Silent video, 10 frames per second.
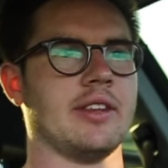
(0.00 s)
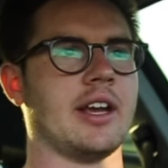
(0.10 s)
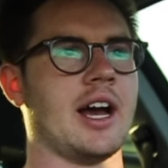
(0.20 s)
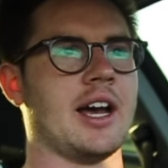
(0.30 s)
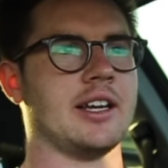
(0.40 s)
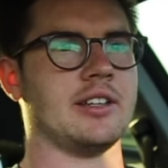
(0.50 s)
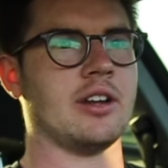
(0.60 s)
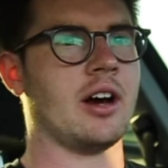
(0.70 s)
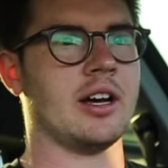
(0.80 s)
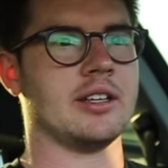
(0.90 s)
the guy had
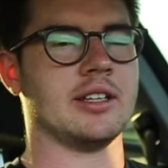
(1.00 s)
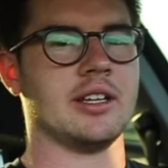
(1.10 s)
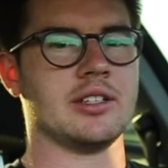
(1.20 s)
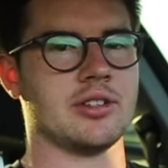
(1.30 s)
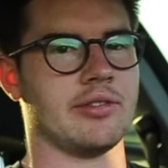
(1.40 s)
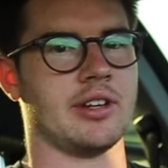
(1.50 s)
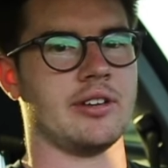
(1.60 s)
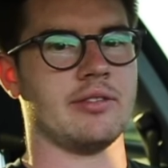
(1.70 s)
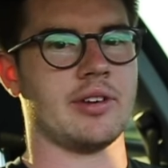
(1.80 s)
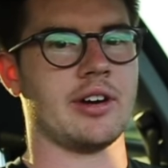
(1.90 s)
not driven
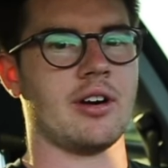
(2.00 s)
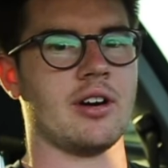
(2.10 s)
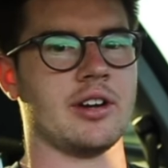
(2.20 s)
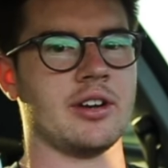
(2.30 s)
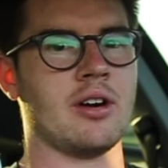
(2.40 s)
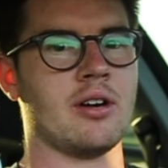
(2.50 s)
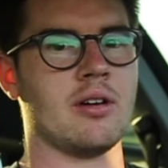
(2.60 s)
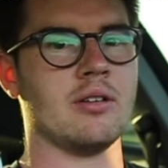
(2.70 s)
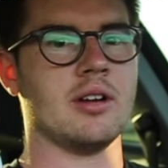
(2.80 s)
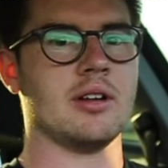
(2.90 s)
it very hard at
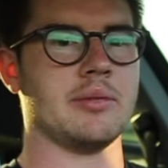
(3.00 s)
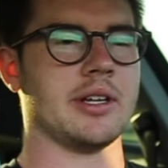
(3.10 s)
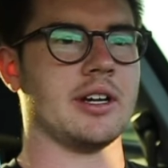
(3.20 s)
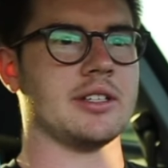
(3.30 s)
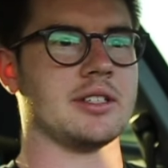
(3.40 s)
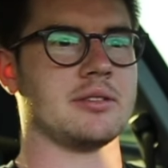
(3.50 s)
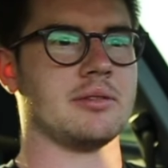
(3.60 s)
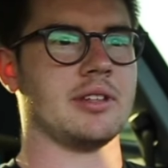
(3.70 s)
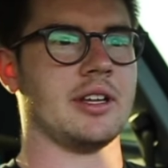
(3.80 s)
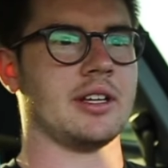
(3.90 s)
all, because it's
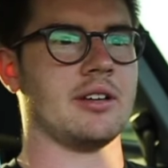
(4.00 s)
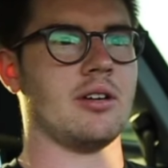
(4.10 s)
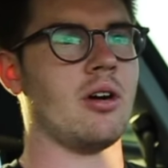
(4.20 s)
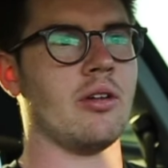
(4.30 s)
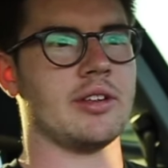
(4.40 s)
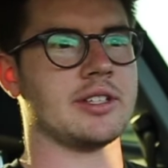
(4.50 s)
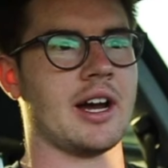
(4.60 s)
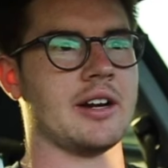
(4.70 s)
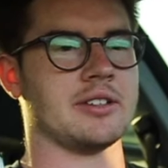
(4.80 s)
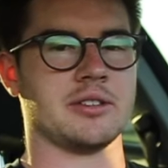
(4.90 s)
like all the
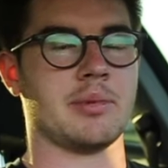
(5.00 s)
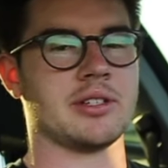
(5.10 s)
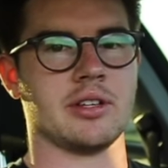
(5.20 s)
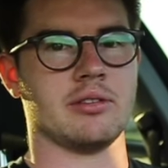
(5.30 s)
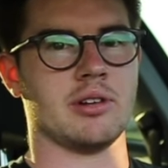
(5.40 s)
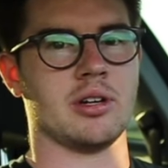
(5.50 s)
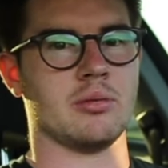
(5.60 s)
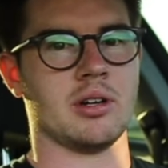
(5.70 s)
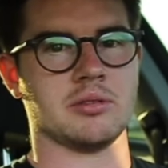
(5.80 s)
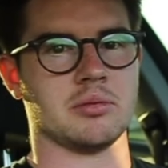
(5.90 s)
tires, especially the rear
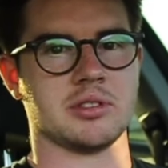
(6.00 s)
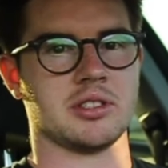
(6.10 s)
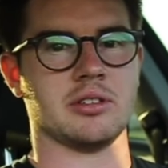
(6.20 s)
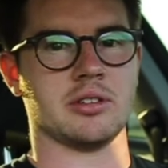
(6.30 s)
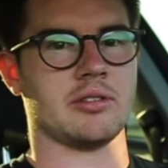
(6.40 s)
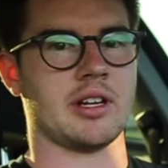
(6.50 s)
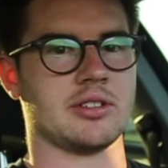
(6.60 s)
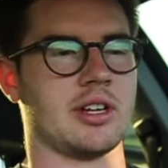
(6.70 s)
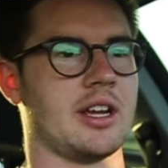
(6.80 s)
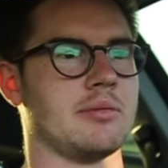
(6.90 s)
ones, were still in great
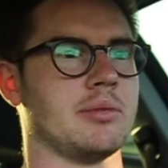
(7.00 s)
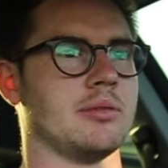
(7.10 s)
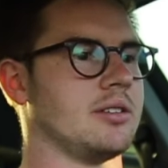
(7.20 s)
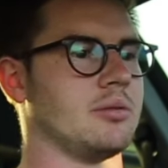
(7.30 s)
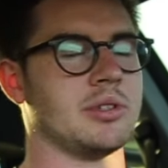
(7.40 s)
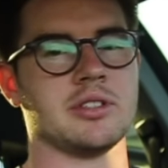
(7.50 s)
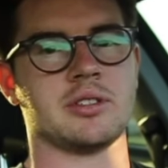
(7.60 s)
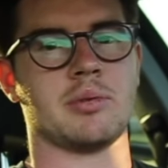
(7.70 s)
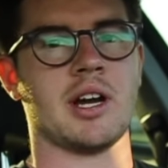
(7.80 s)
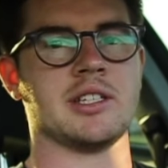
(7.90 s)
shape, which is
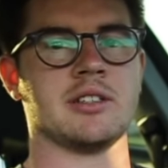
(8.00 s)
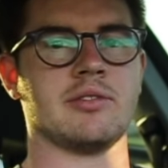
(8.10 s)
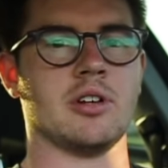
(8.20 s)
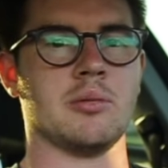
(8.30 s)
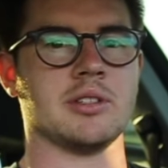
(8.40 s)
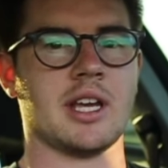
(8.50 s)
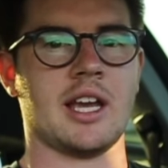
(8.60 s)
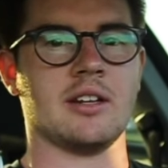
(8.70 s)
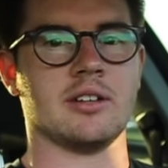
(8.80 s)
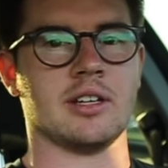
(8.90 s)
surprising for almost
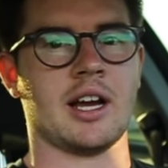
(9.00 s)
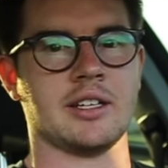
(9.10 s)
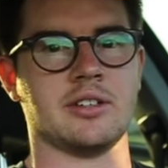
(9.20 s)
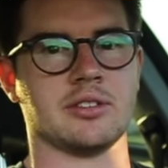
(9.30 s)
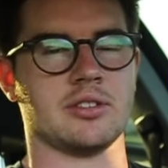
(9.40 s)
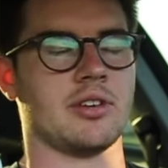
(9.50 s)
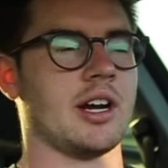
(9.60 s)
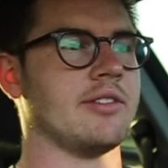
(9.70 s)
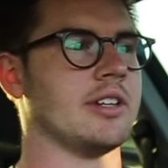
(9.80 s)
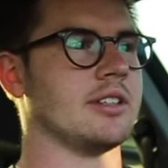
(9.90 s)
8 or 9 years of
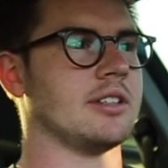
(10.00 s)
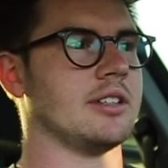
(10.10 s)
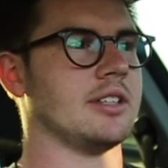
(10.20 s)
driving.